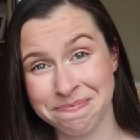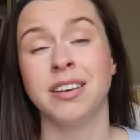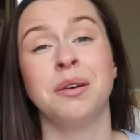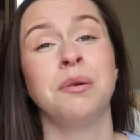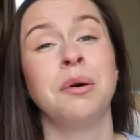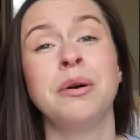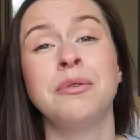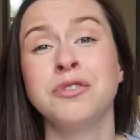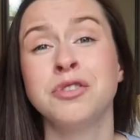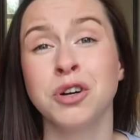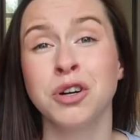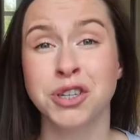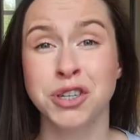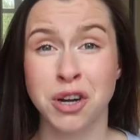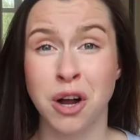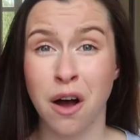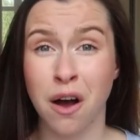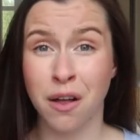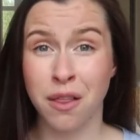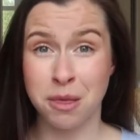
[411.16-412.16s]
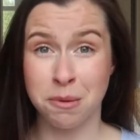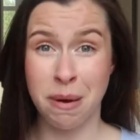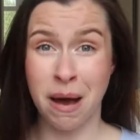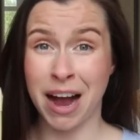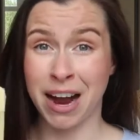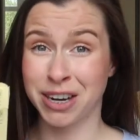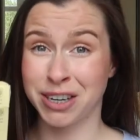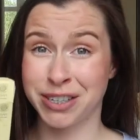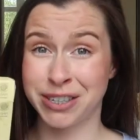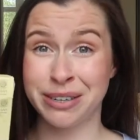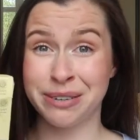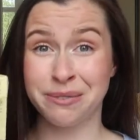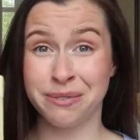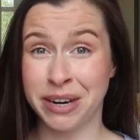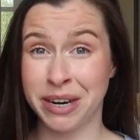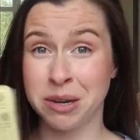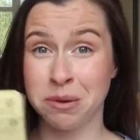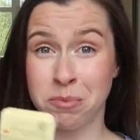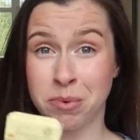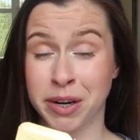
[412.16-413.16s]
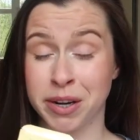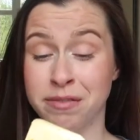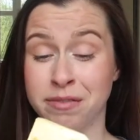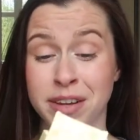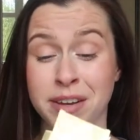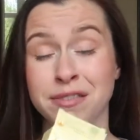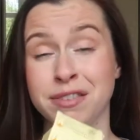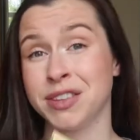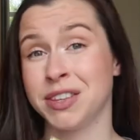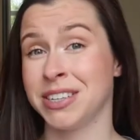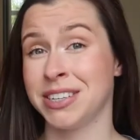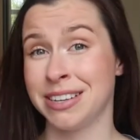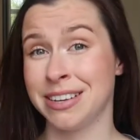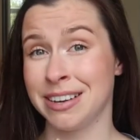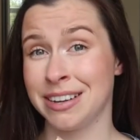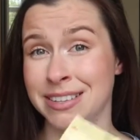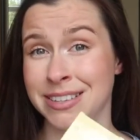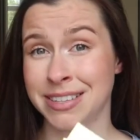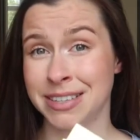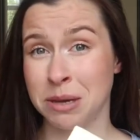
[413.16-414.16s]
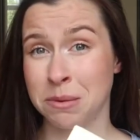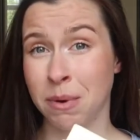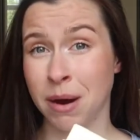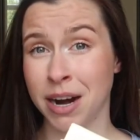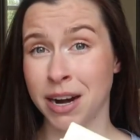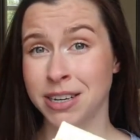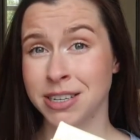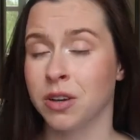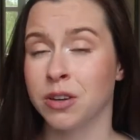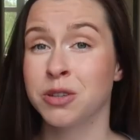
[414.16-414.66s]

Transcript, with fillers: Now, I've touched on the packaging really briefly for the T L C bars.